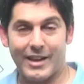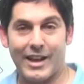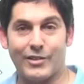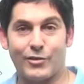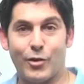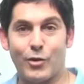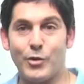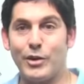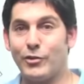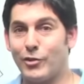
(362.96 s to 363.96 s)
And so
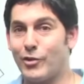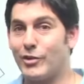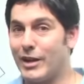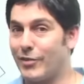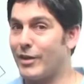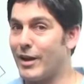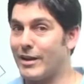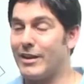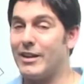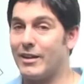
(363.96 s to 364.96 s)
you can start to get the
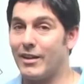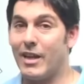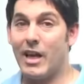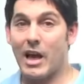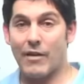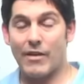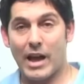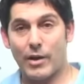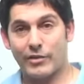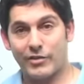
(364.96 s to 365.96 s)
idea of
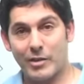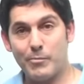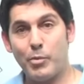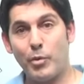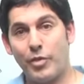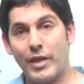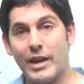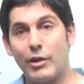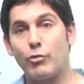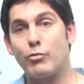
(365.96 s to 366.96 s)
how simple
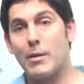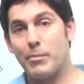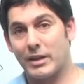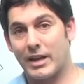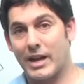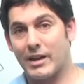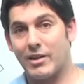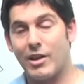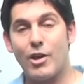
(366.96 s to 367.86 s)
things replicated